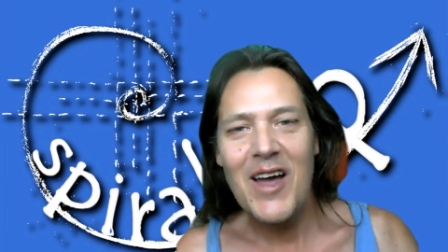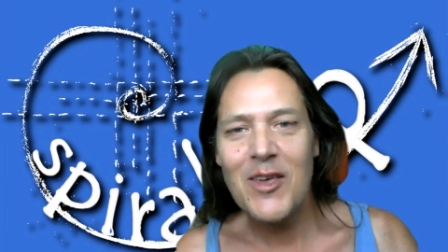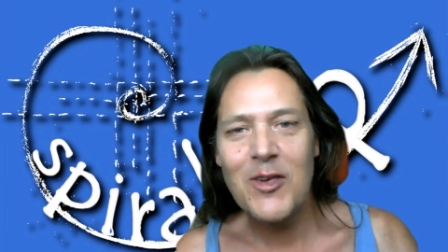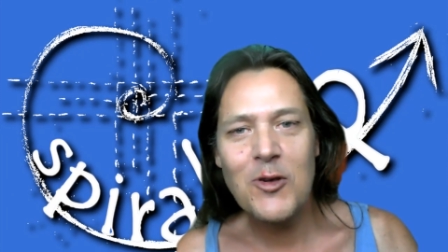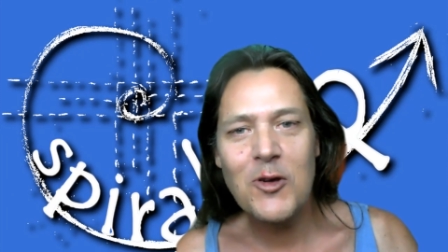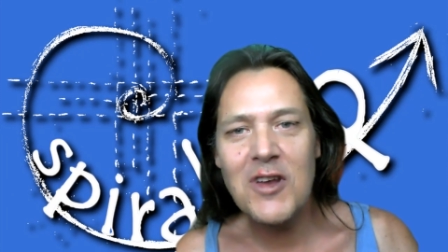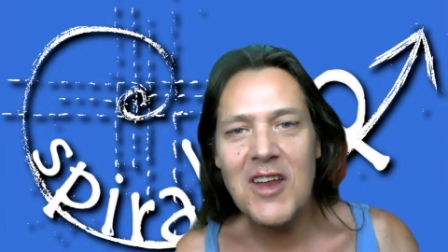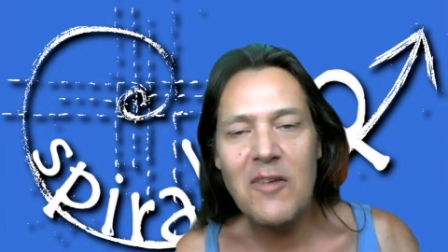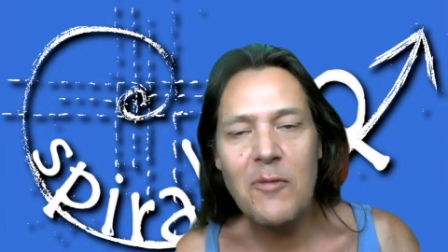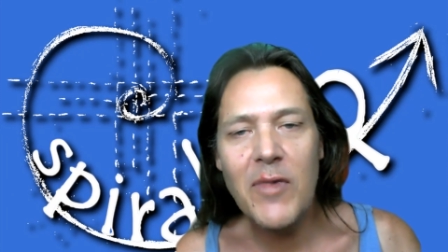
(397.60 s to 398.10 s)
it
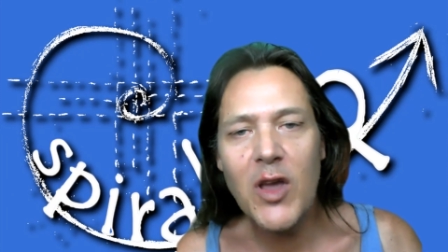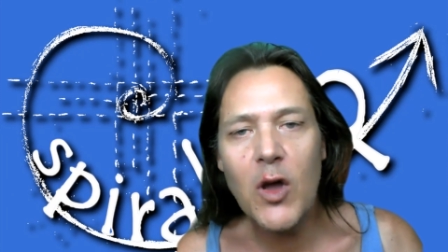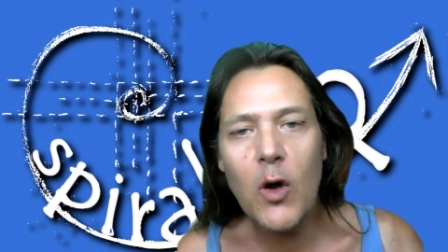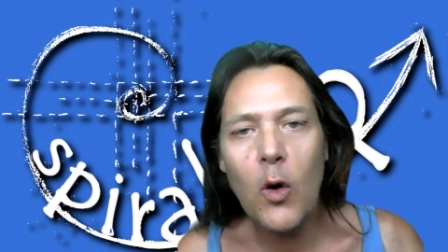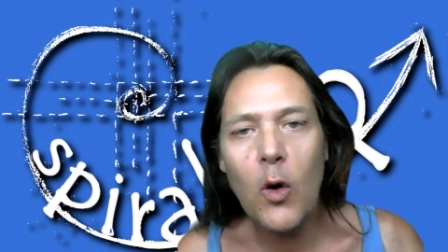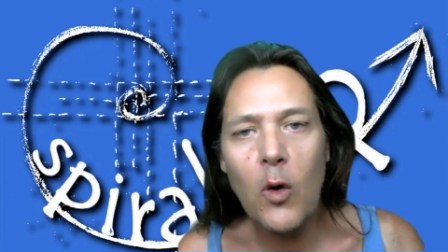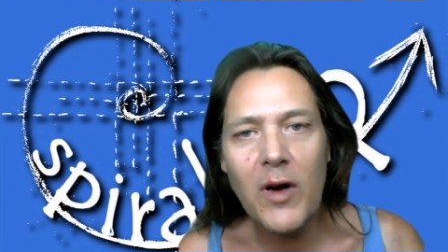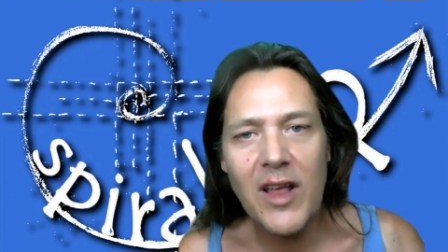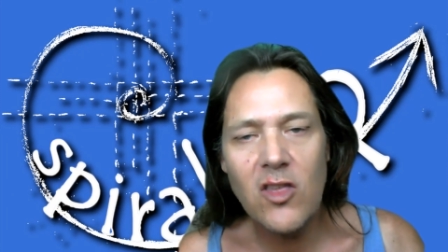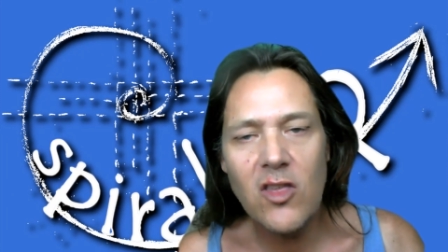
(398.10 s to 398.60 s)
shouldn't even be
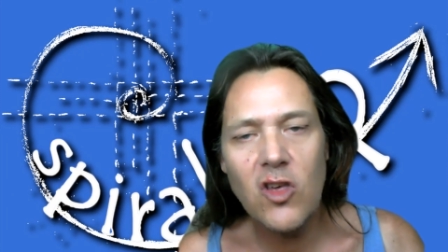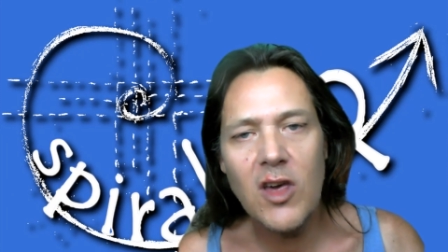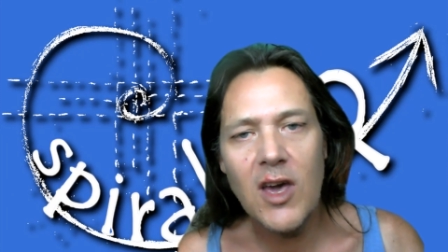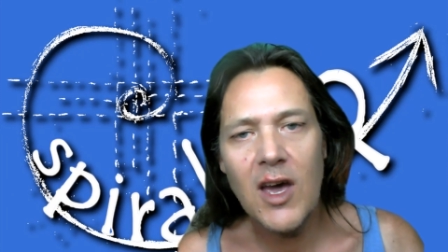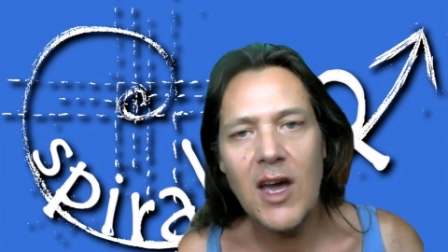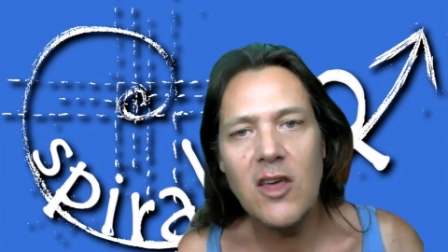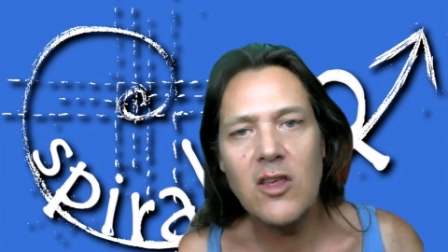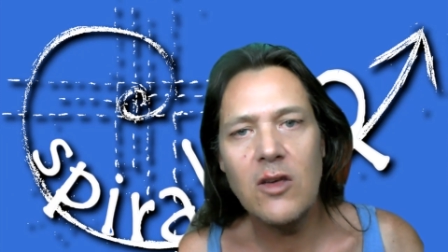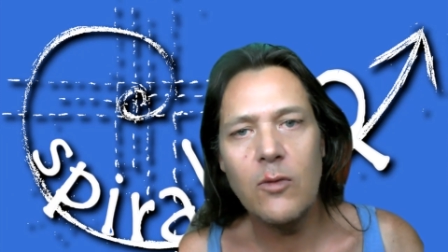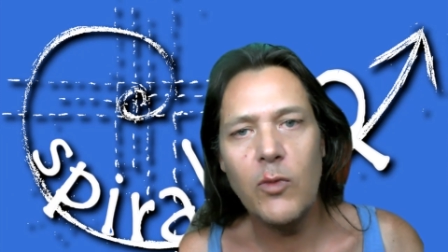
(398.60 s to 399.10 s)
called
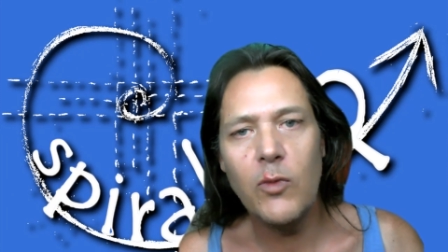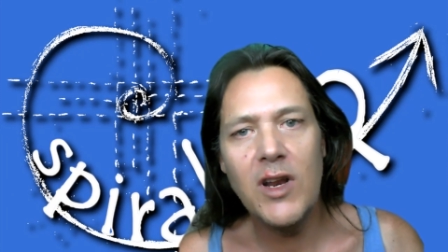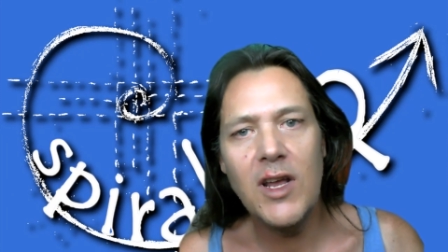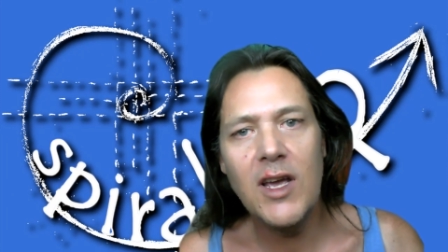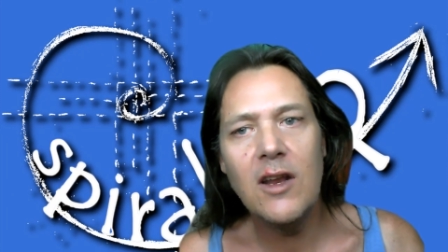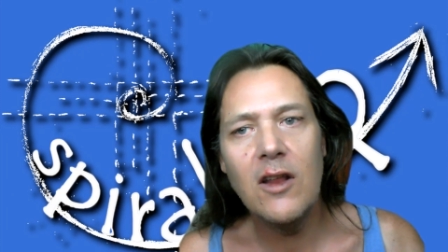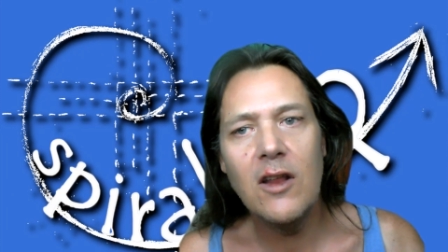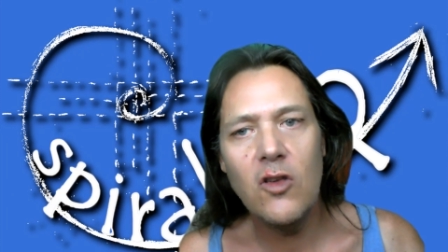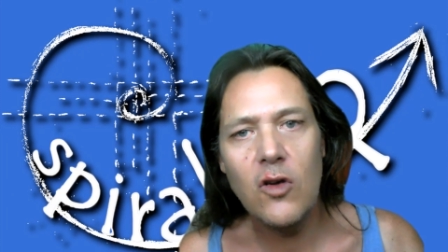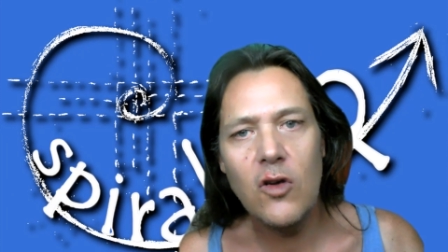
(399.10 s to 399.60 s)
education. We
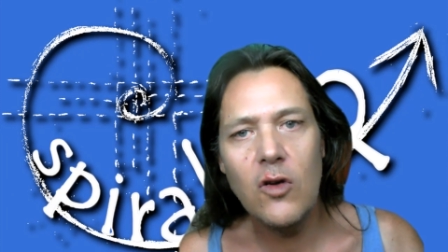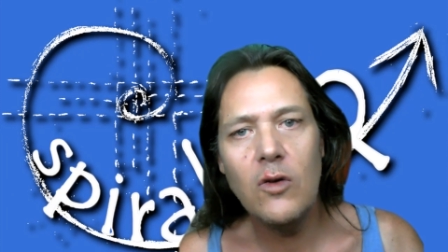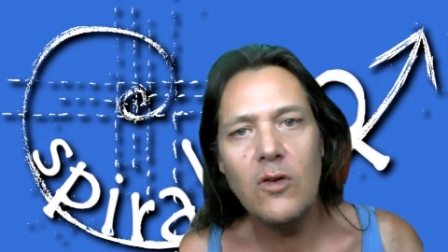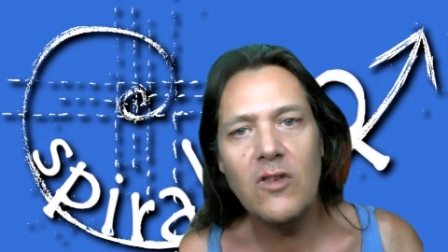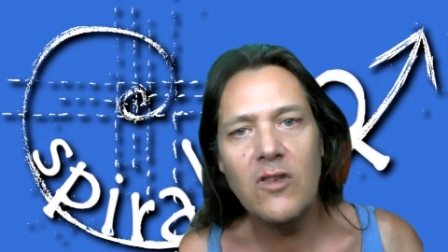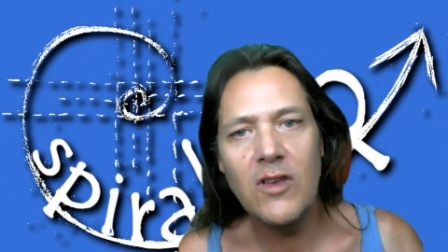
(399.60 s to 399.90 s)
need a new